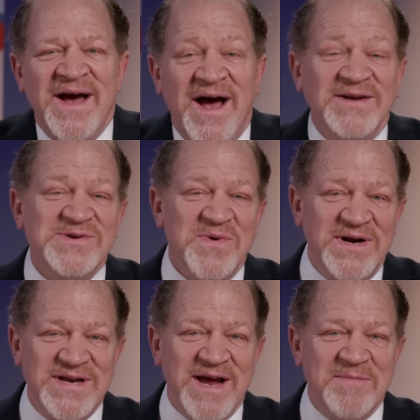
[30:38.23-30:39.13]
I also
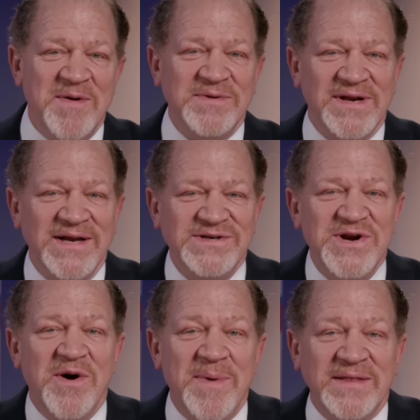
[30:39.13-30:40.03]
want to take a moment to let you
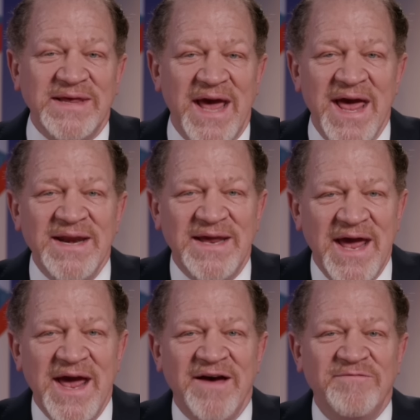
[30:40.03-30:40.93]
know about the
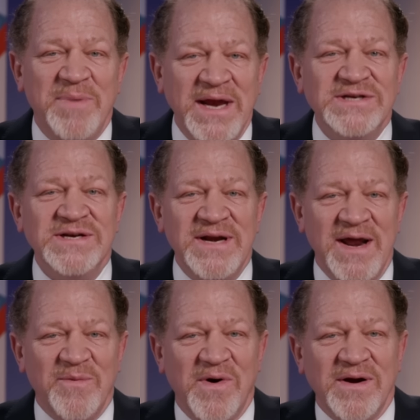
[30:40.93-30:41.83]
NKF Patient
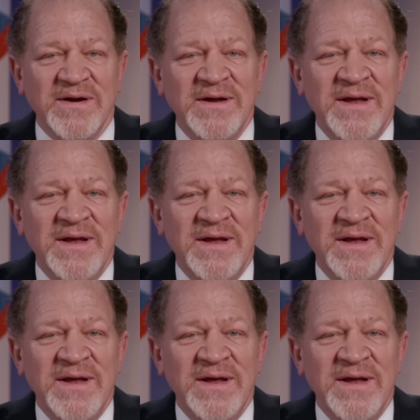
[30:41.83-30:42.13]
Network.